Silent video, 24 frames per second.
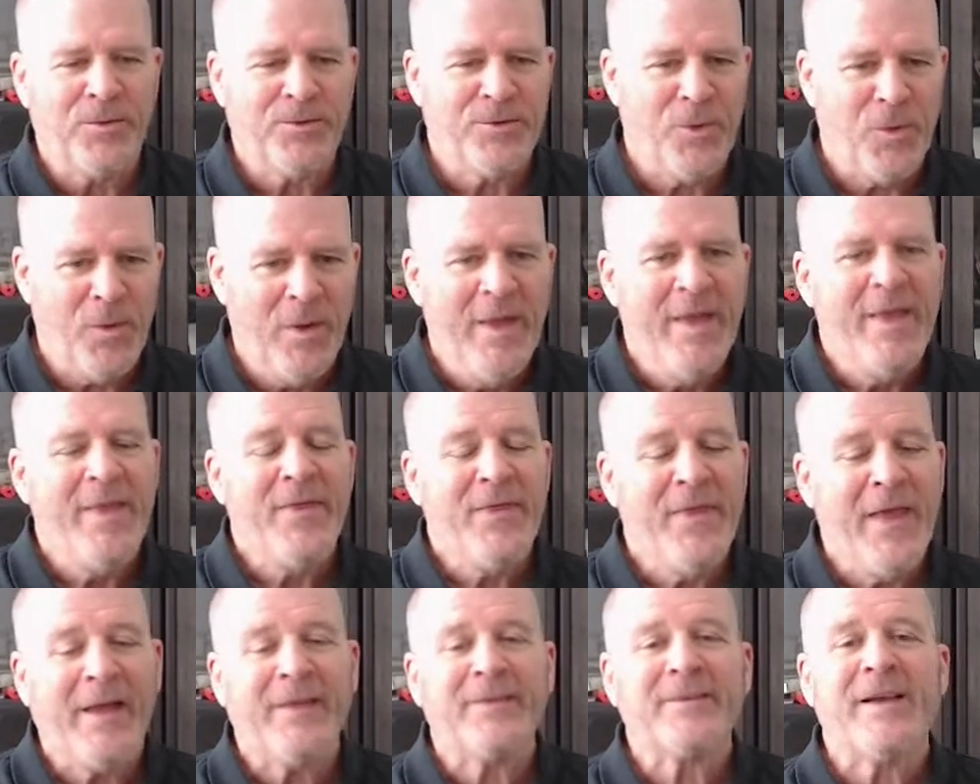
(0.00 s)
So
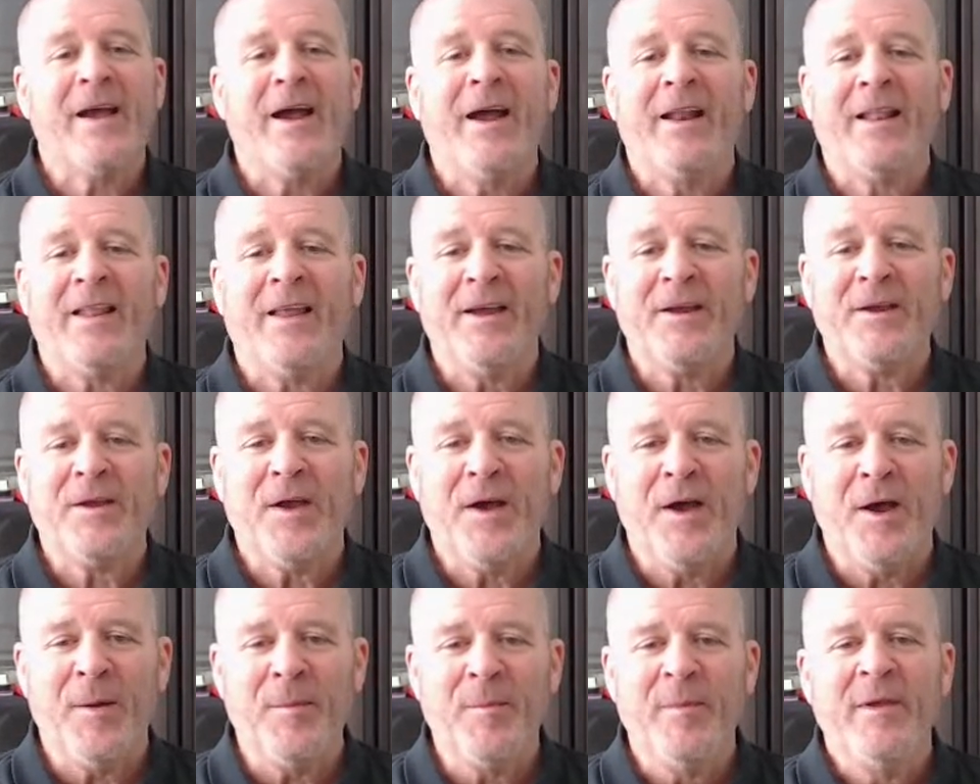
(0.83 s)
that's kind of like,
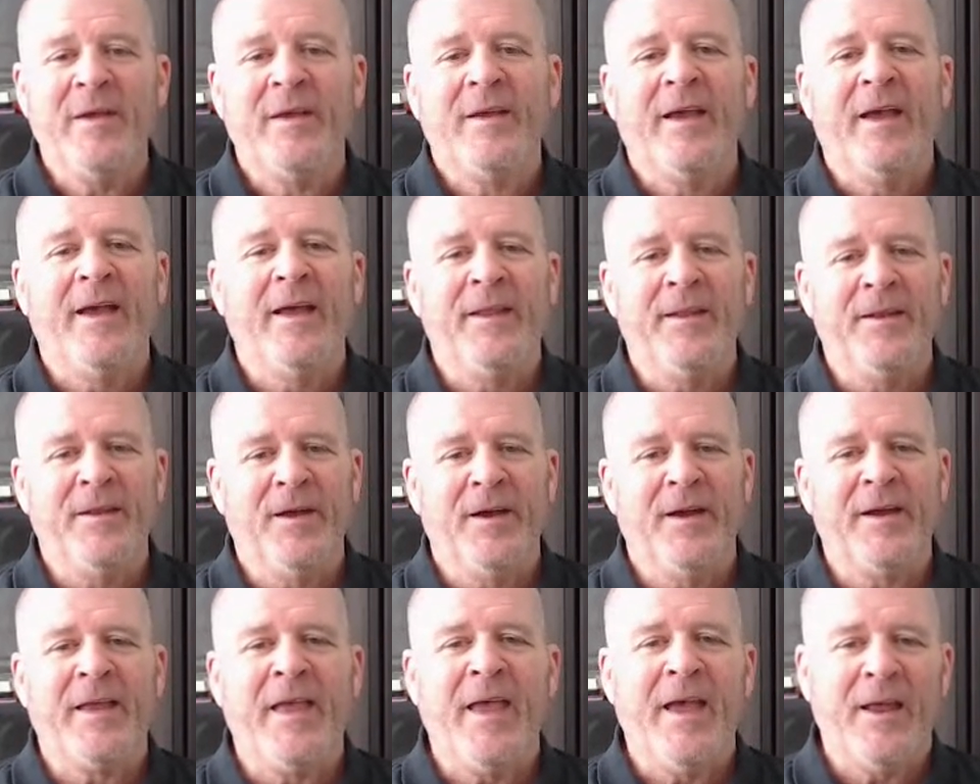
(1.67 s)
and
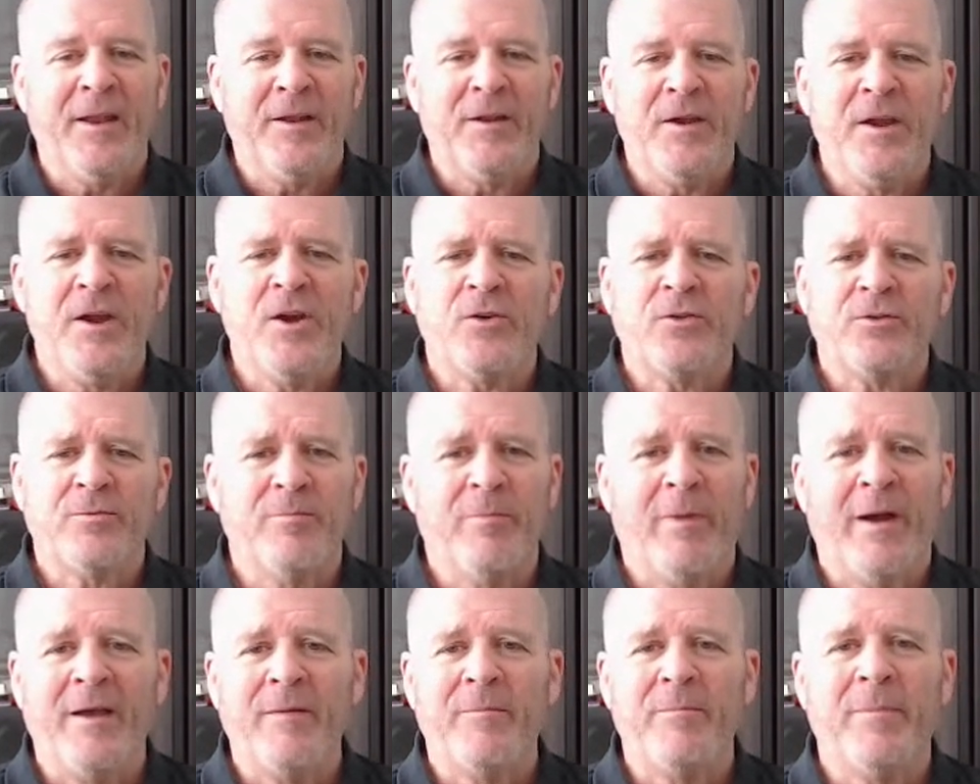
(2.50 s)
again, here's
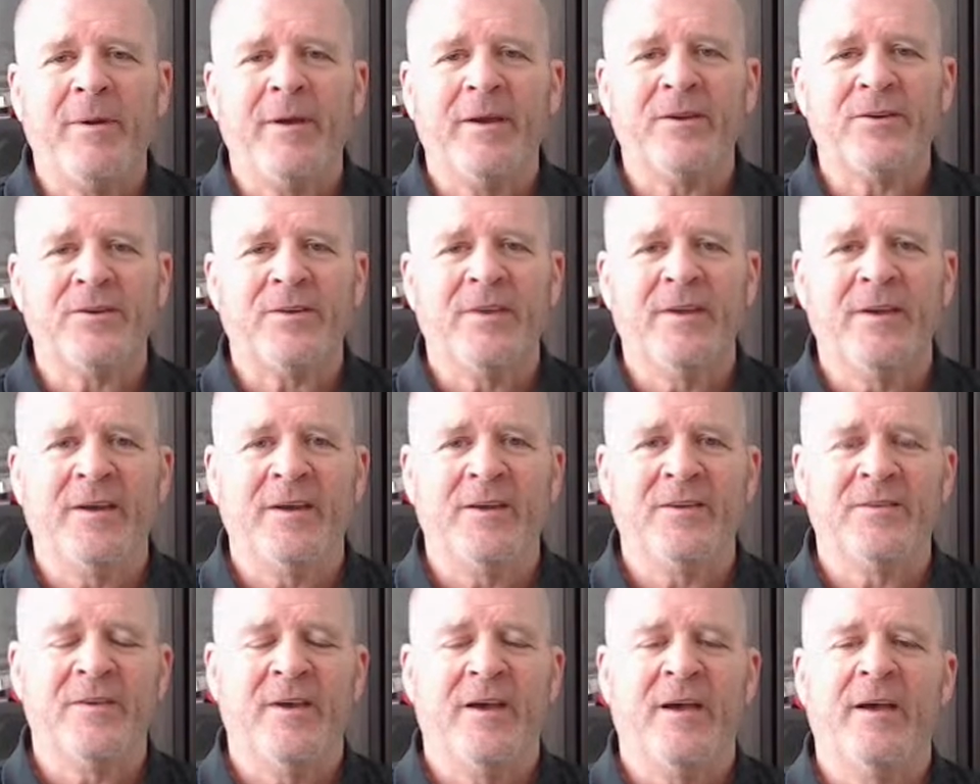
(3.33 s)
my biggest thing
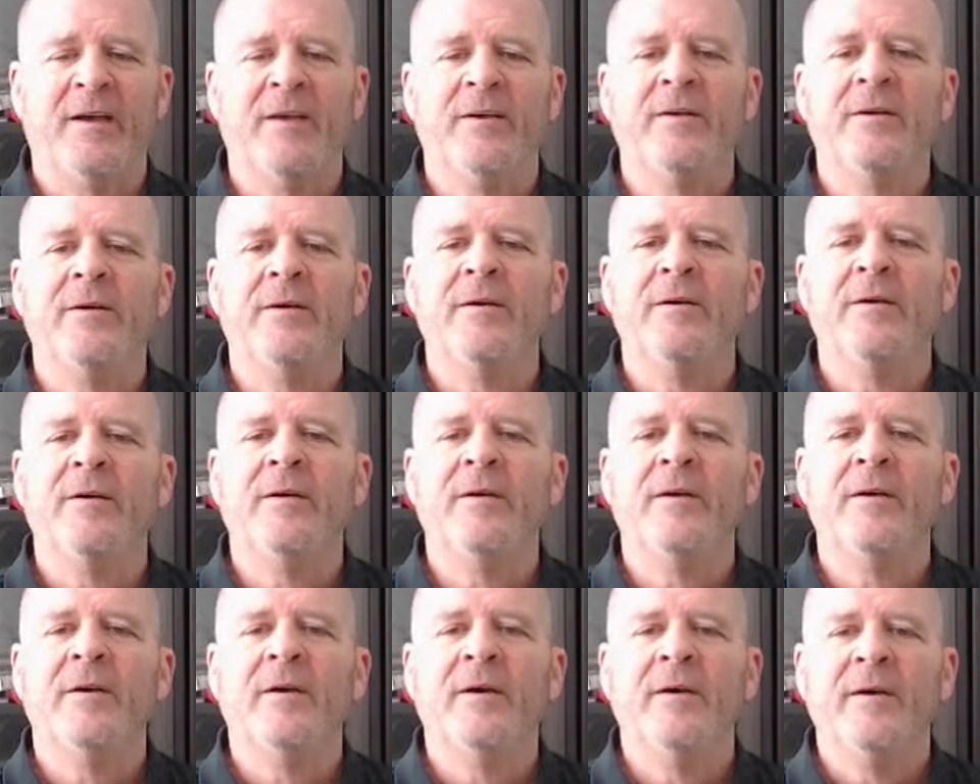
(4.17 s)
is,
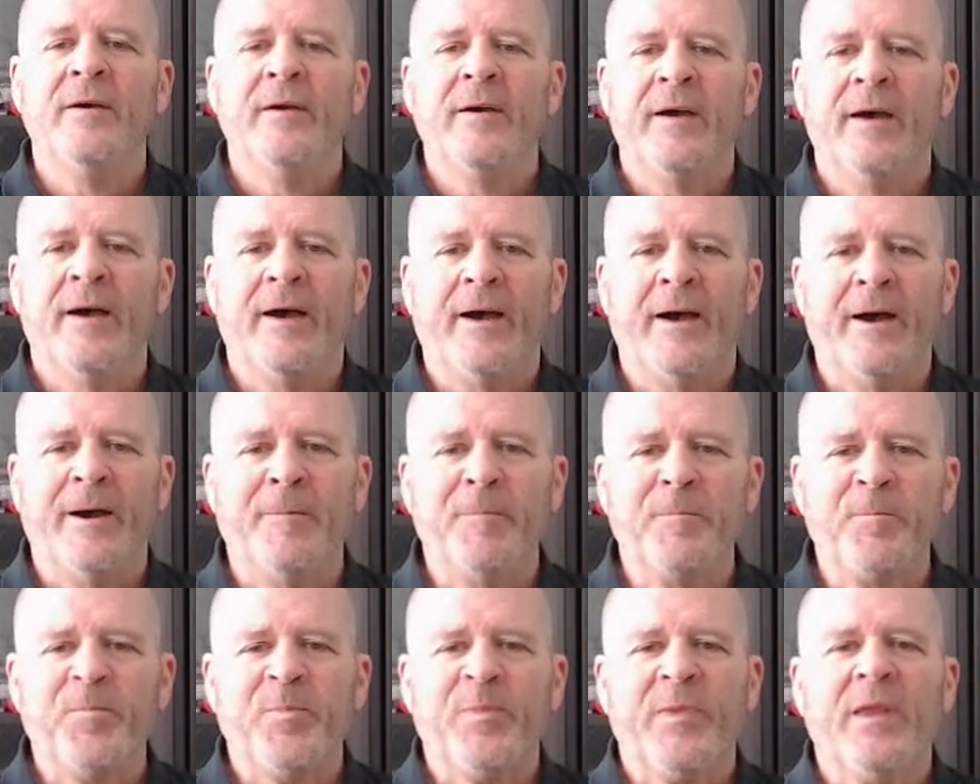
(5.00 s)

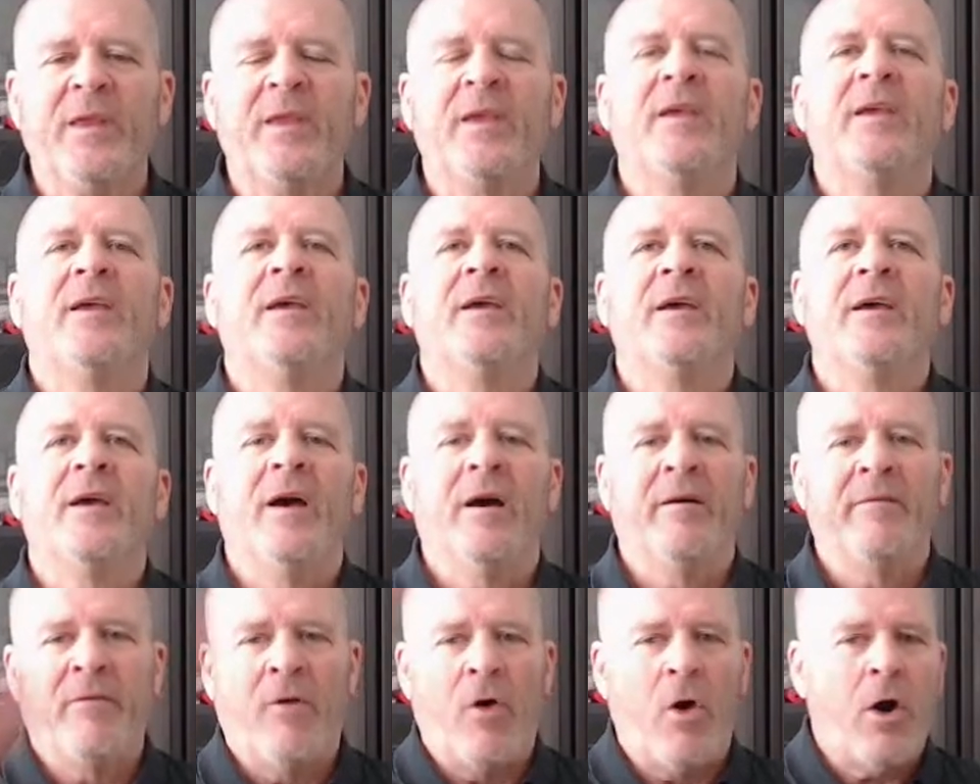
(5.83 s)
um,
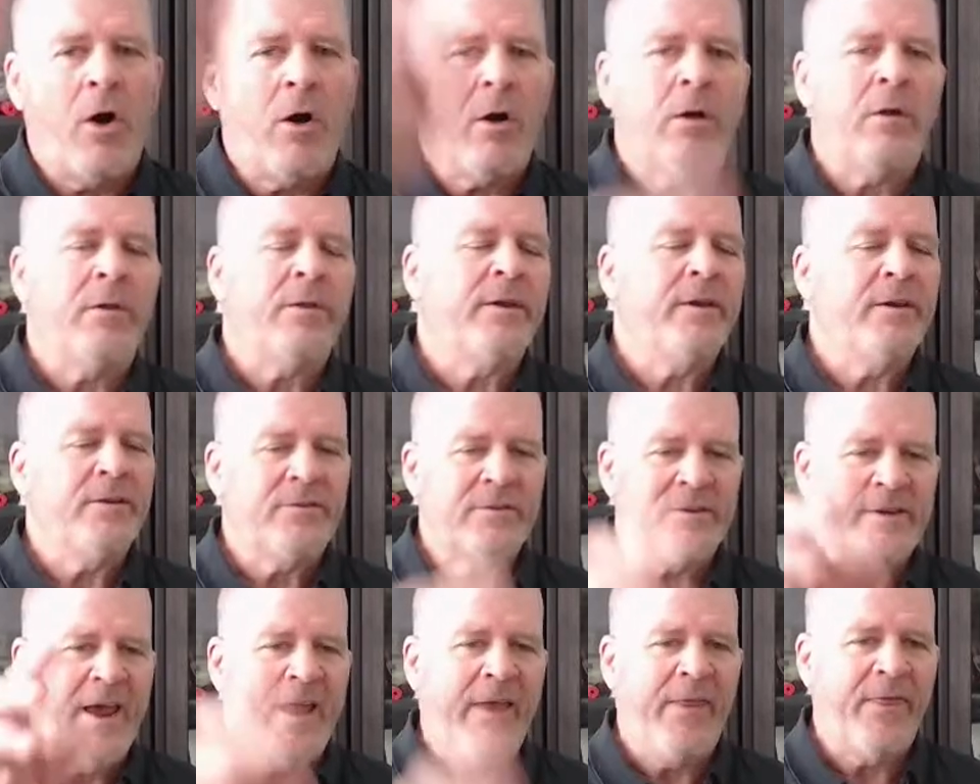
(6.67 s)
of all
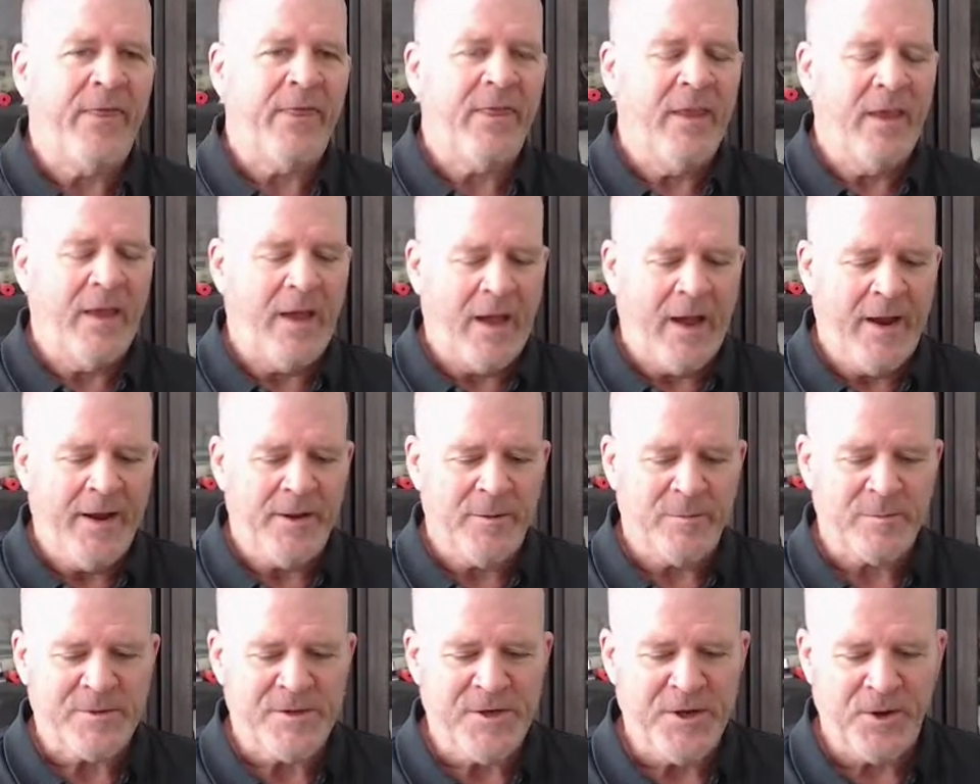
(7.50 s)
these 10
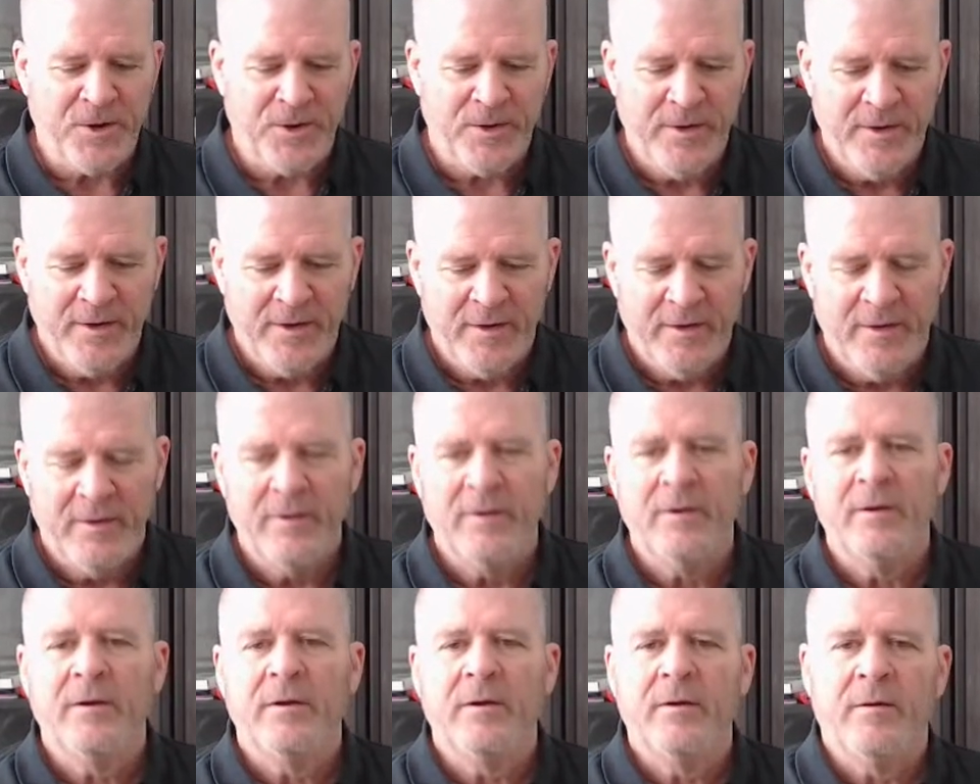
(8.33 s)
items here,
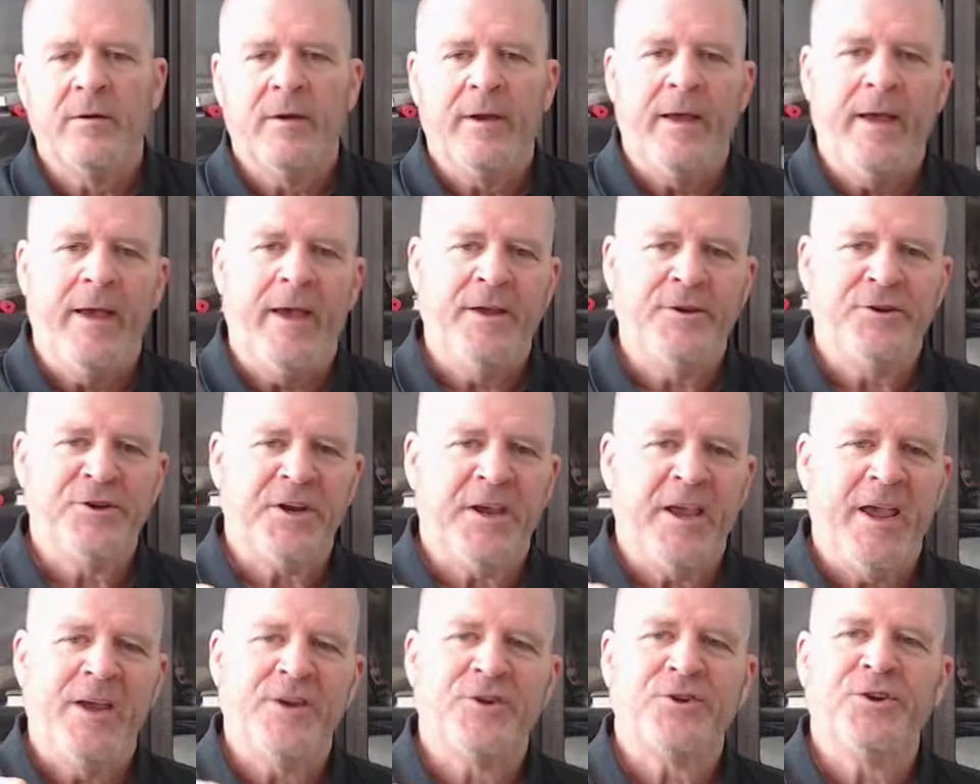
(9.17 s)

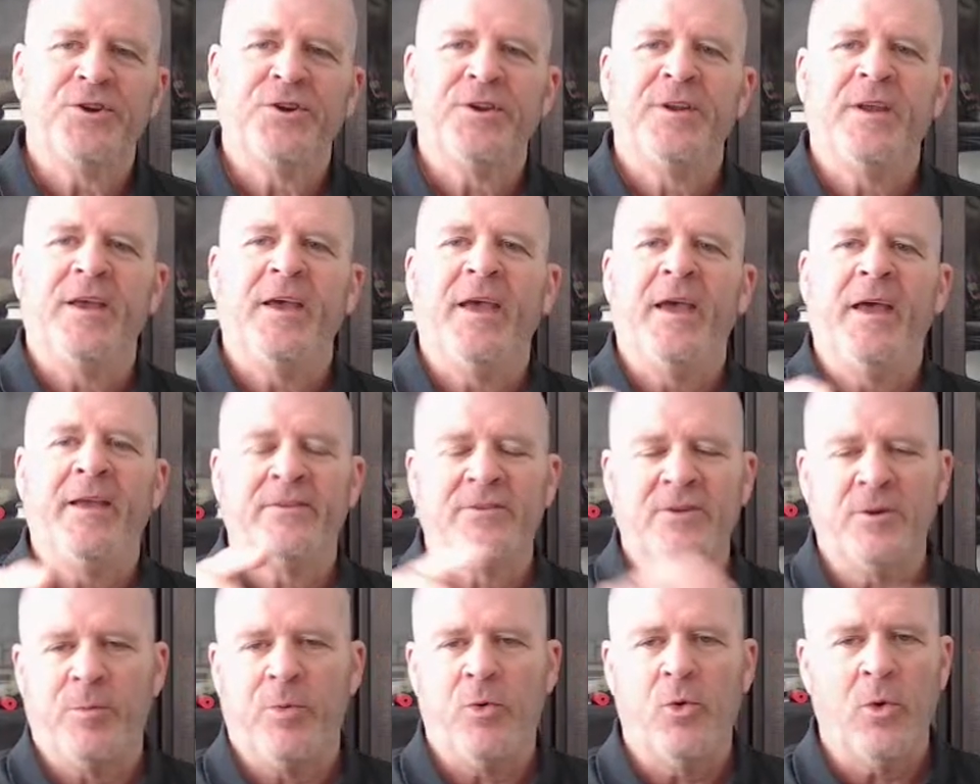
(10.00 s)
education
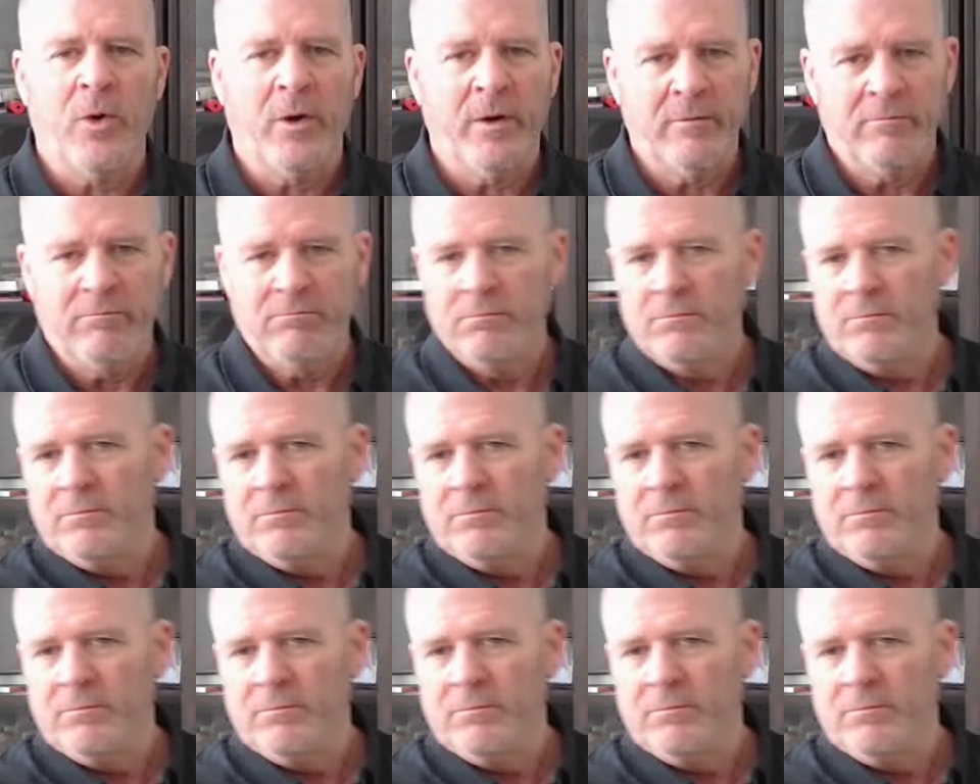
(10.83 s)
and support.